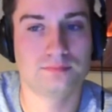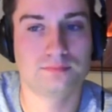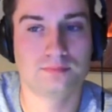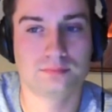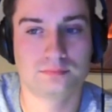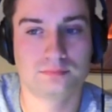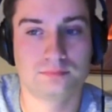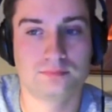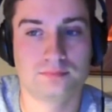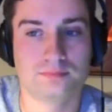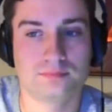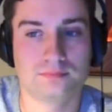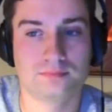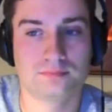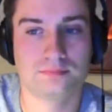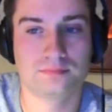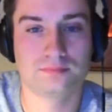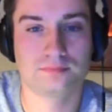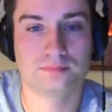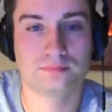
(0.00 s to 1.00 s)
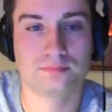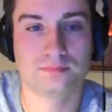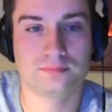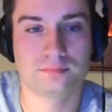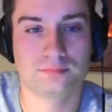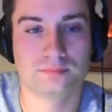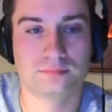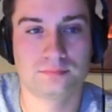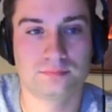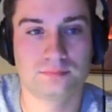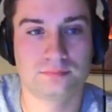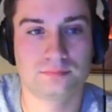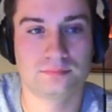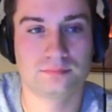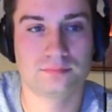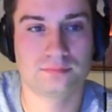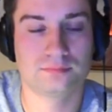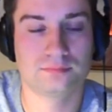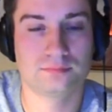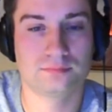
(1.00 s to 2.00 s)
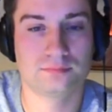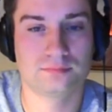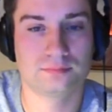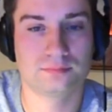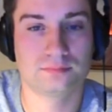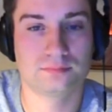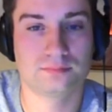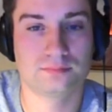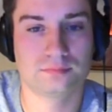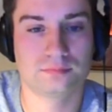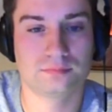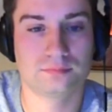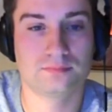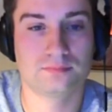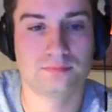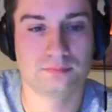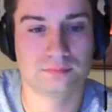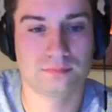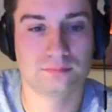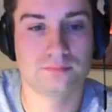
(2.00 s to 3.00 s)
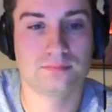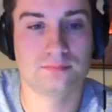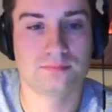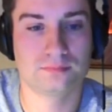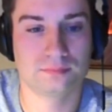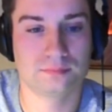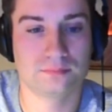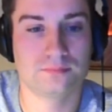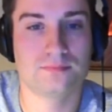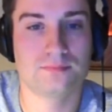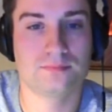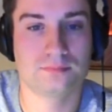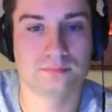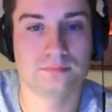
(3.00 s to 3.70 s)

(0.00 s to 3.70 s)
(silent)